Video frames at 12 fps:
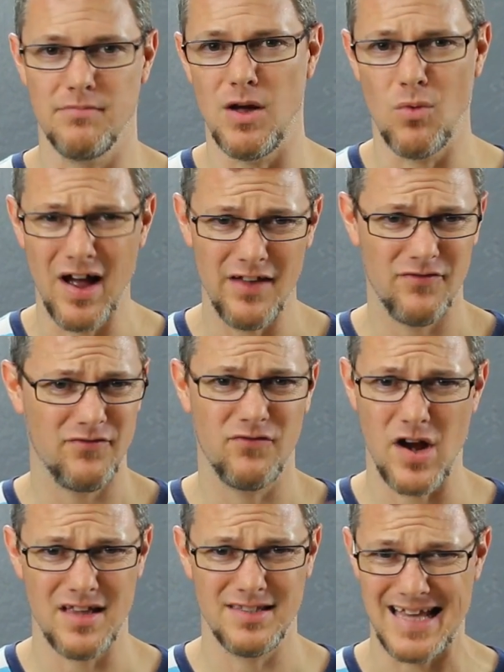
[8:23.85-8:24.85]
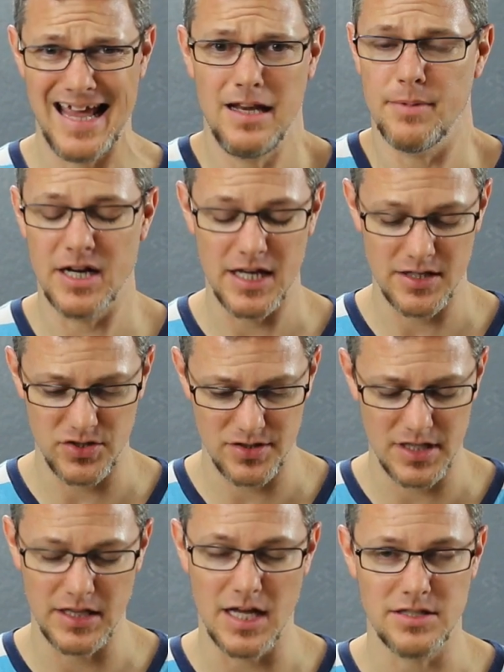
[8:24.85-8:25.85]
my wife, friends, anybody. I
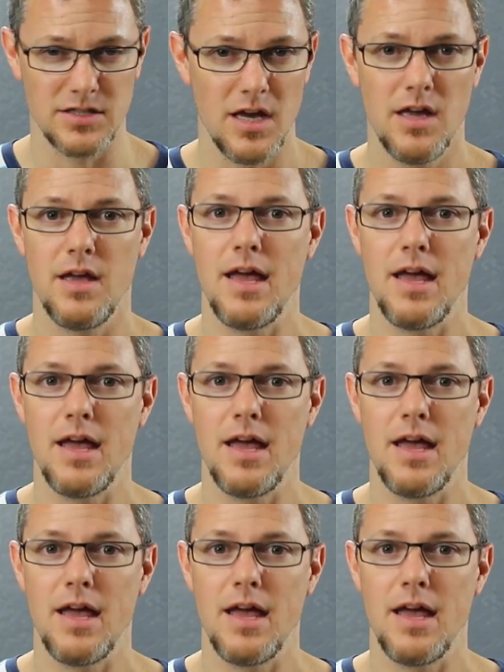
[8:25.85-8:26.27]
just think that's